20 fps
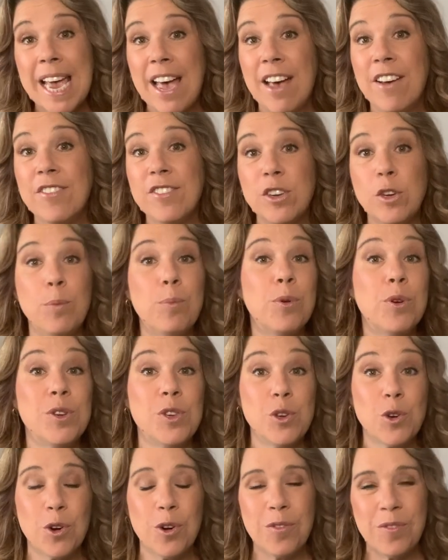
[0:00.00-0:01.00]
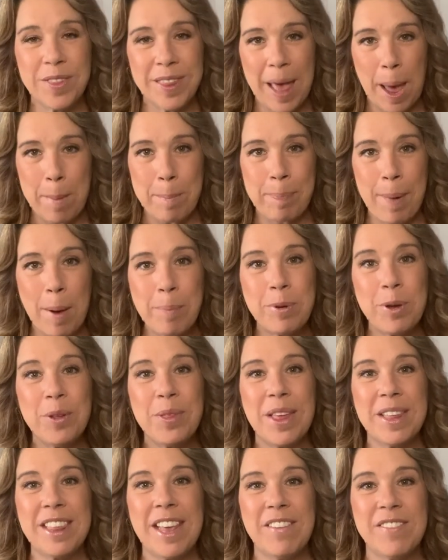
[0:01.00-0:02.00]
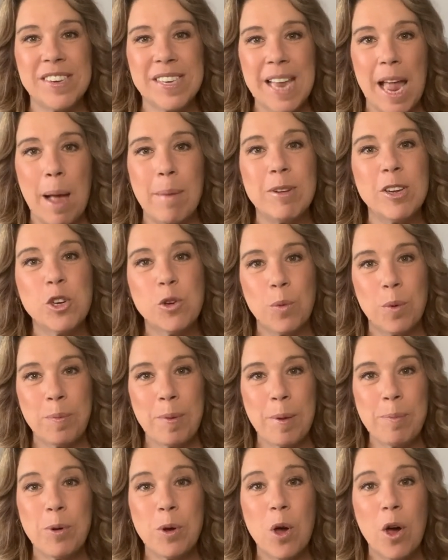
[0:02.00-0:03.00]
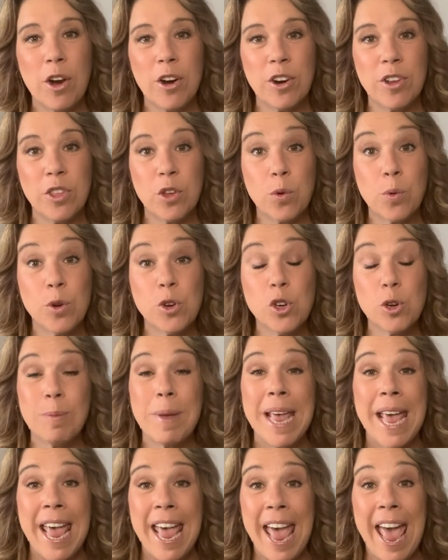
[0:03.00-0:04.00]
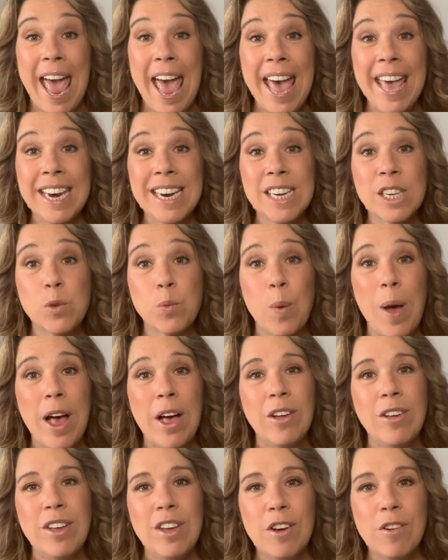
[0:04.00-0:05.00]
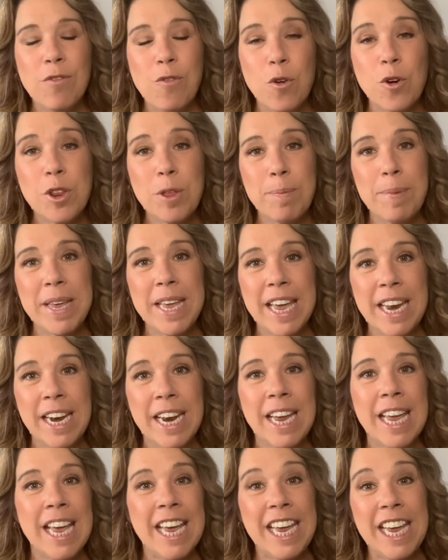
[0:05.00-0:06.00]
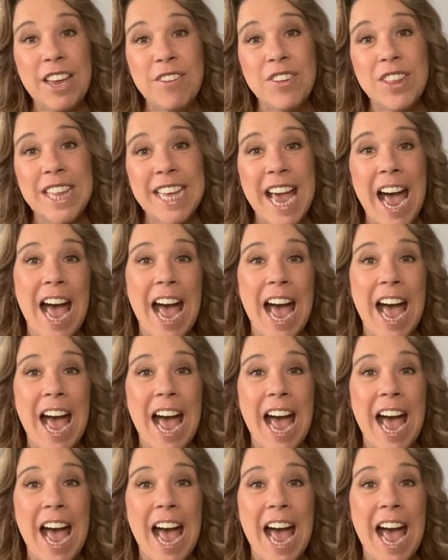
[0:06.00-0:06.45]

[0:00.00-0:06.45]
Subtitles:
have to preserve that bubble that they've established when people got on the cruise ship. And as well, for the beginning, even the